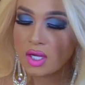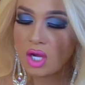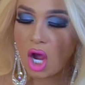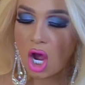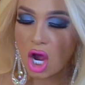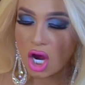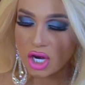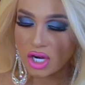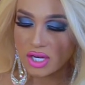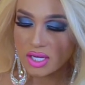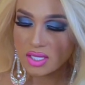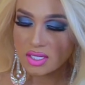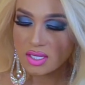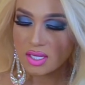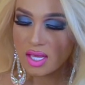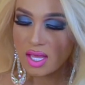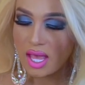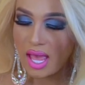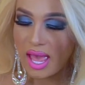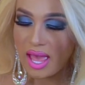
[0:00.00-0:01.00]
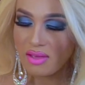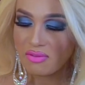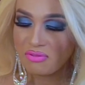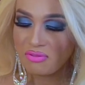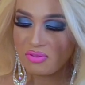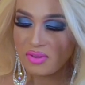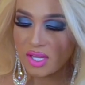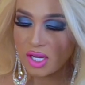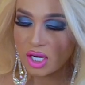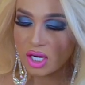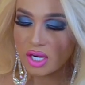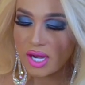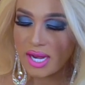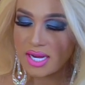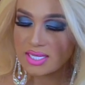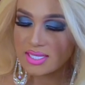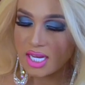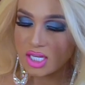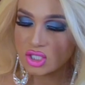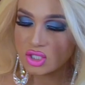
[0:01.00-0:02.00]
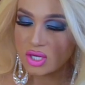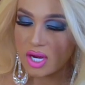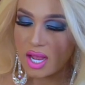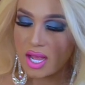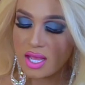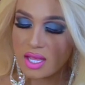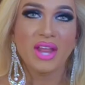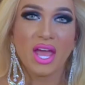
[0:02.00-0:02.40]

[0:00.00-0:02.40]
card, fear, etc.